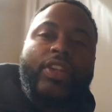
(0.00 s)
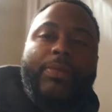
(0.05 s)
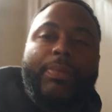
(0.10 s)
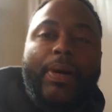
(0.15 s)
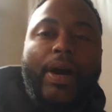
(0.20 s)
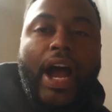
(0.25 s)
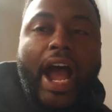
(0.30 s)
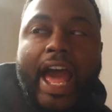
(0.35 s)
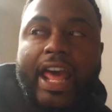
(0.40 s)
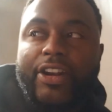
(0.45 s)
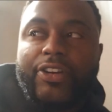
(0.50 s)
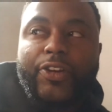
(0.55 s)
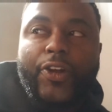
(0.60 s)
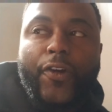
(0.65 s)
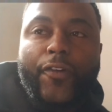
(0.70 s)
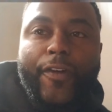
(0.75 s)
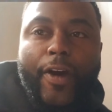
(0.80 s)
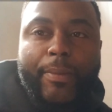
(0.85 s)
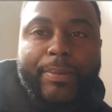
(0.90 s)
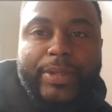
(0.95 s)
but I don't know
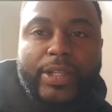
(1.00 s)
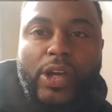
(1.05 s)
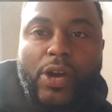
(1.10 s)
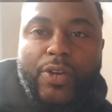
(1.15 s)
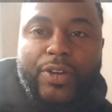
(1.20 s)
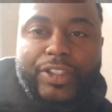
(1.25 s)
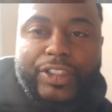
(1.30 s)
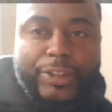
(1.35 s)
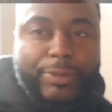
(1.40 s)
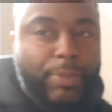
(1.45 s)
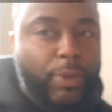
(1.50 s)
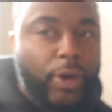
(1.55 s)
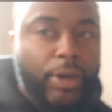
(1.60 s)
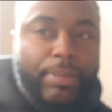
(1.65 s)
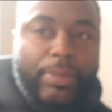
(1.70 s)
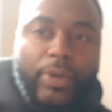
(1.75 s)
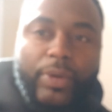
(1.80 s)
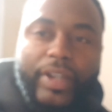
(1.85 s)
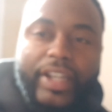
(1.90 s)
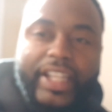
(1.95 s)
if I'll be going in sport
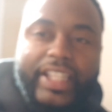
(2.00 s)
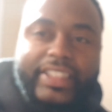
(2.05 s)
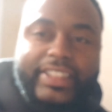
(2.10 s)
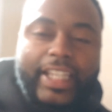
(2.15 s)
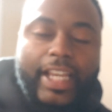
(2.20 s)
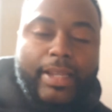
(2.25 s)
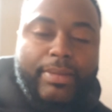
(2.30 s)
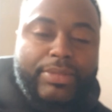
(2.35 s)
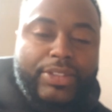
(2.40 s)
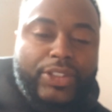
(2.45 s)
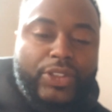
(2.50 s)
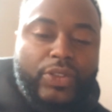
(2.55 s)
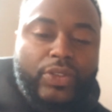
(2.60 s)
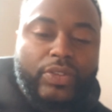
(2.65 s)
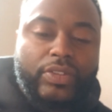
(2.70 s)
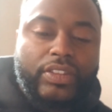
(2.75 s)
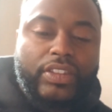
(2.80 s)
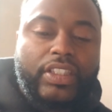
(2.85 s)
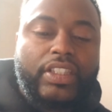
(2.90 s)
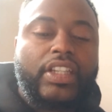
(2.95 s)
mode anytime
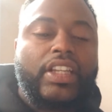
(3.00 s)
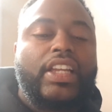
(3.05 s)
soon.